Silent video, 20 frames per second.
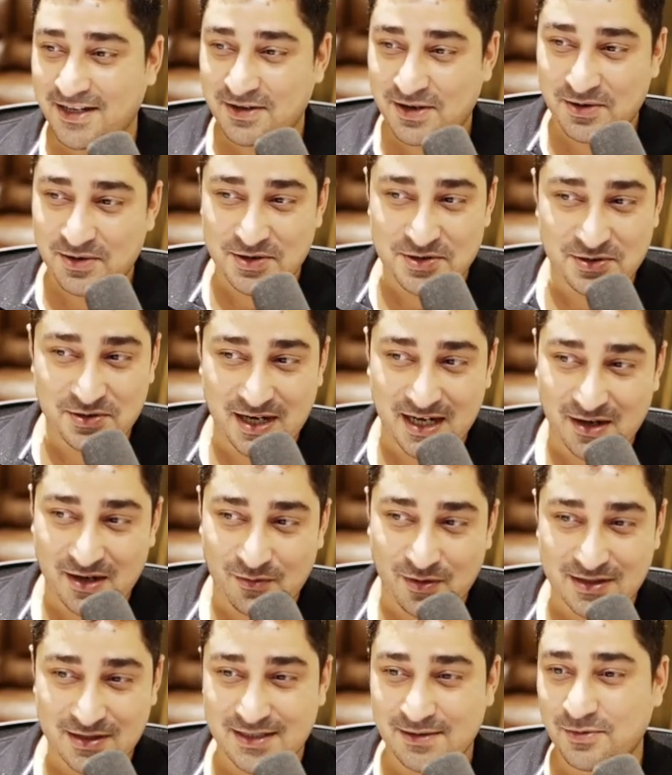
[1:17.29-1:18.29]
You are going to get a
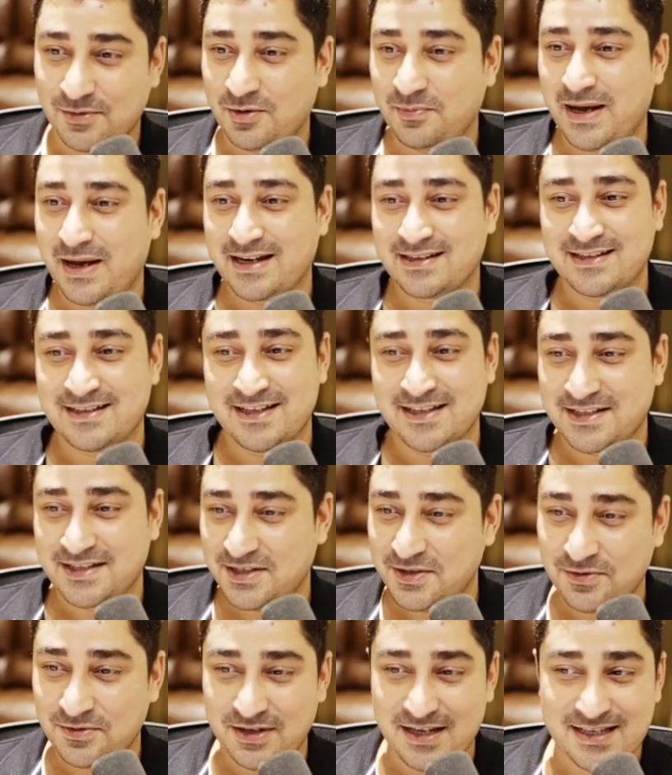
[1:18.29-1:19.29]
WhatsApp group access,
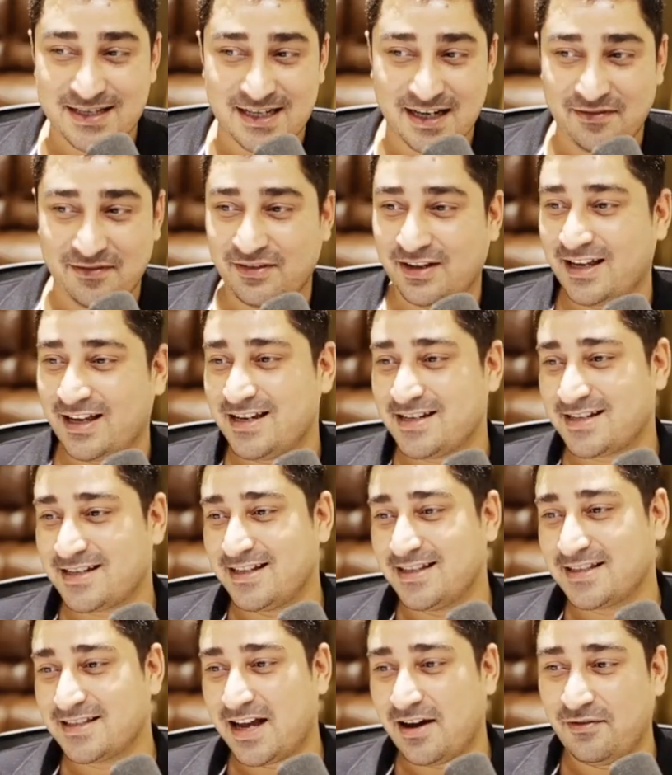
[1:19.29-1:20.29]
URI
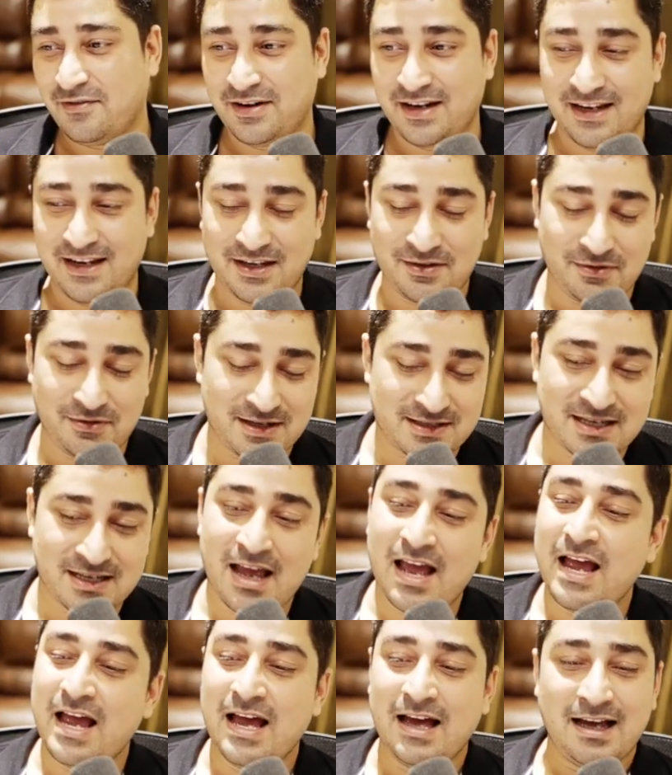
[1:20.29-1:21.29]
certifications, Avni quiz,
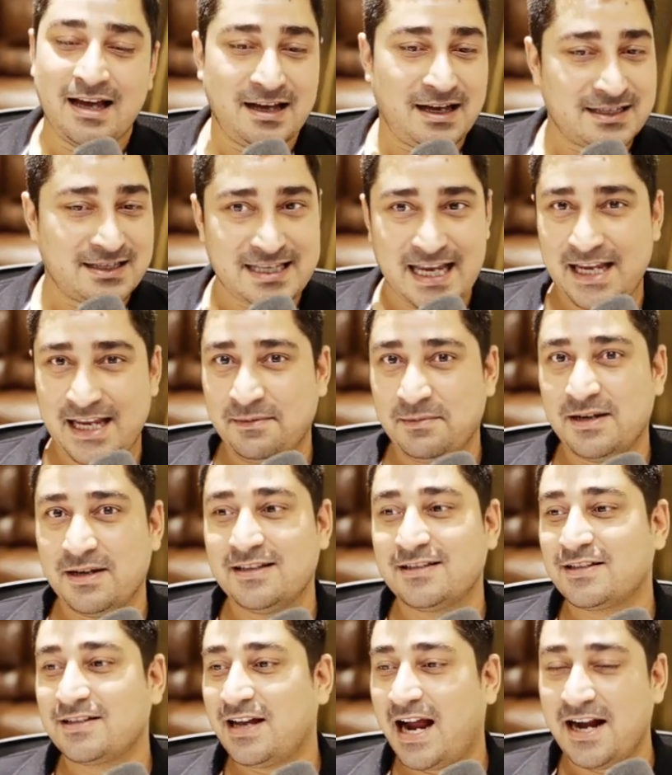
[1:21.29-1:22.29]

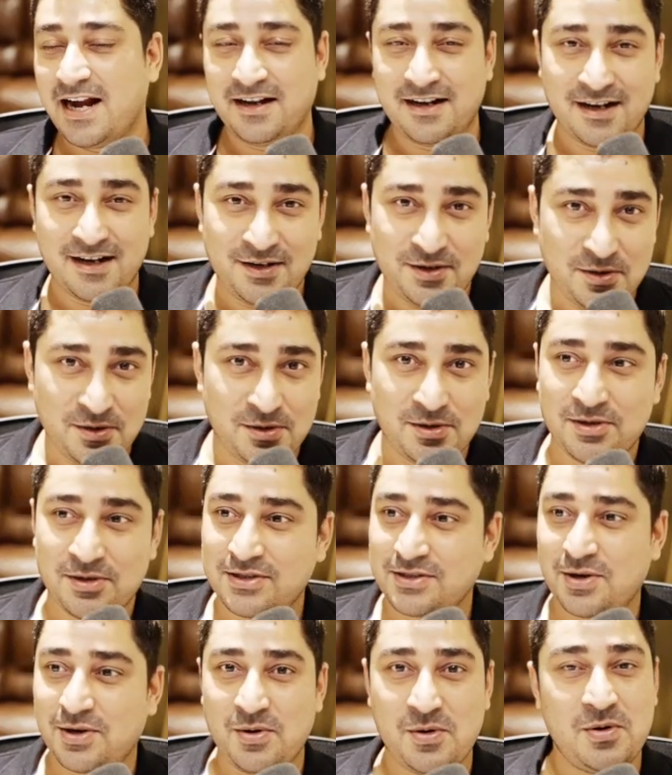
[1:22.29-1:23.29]
assignments, handwritten
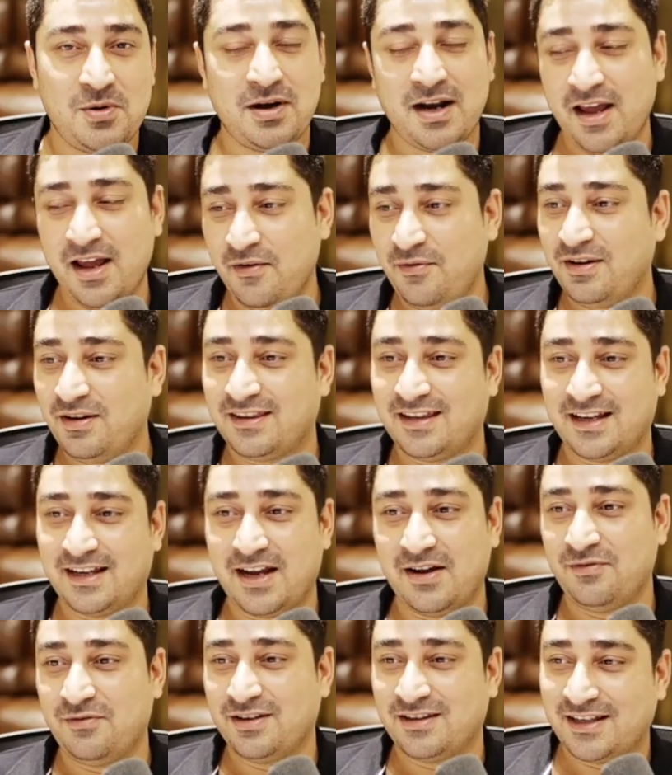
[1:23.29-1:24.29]
notes, code, everything,
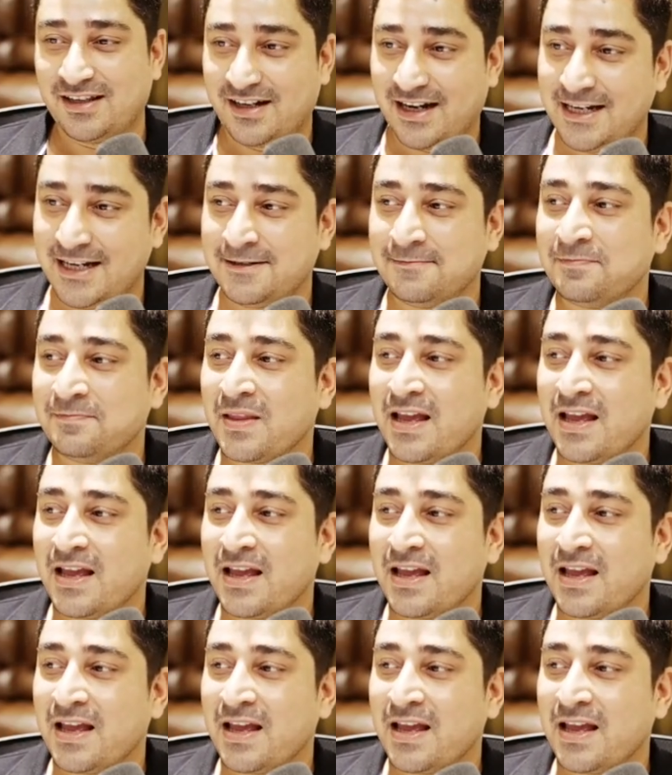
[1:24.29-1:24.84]
everything, right?